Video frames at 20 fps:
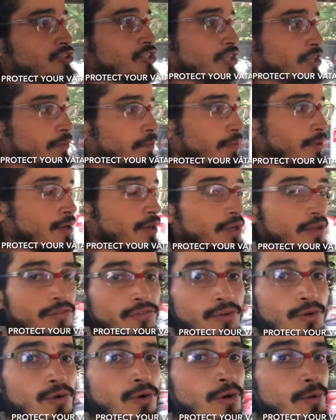cheaper
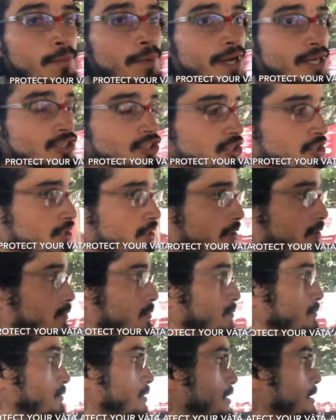if you go by shuttle.
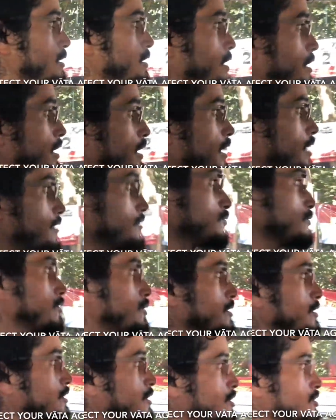And
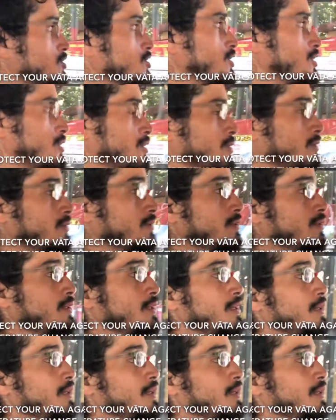during the shuttle,